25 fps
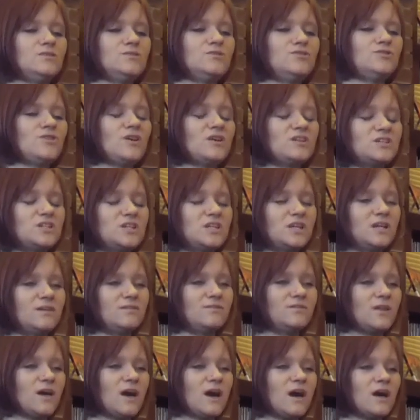Stretching
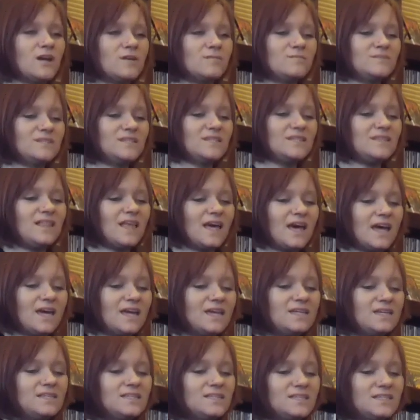out the arms and
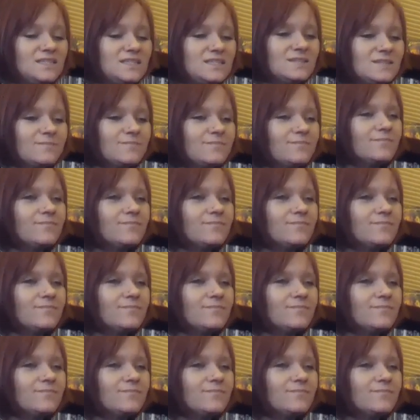legs.